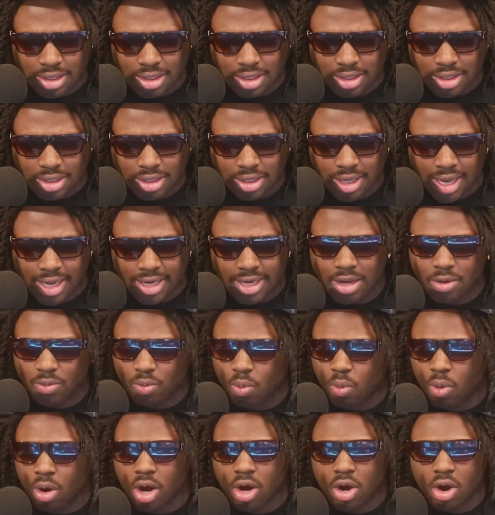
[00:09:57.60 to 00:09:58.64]
He didn't
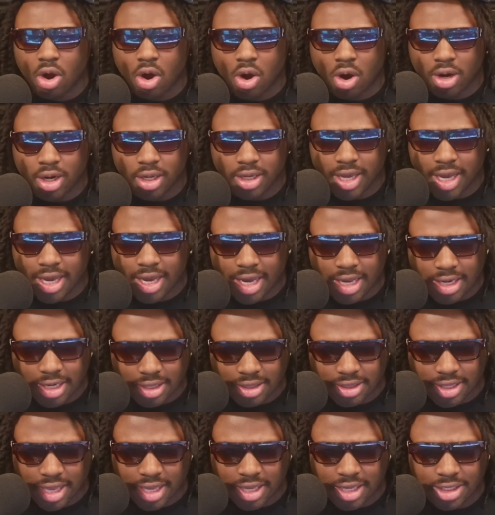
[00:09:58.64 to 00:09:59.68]
work hard to get
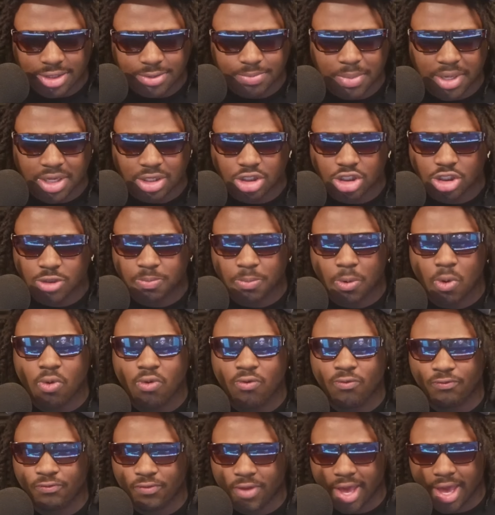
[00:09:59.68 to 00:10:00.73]
anything. He's been
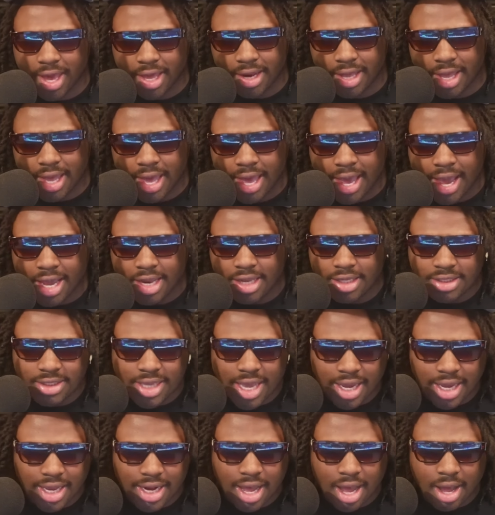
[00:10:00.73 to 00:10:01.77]
spoon-fed, and he's
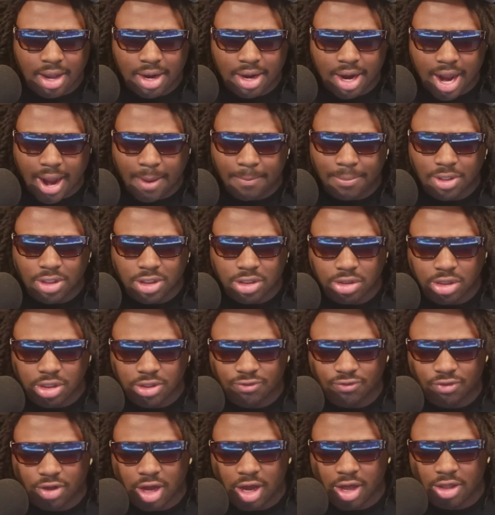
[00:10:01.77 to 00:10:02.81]
taken other opportunities
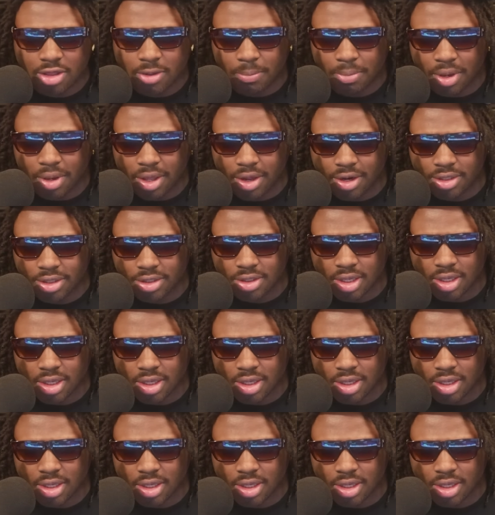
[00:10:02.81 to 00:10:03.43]
for other players.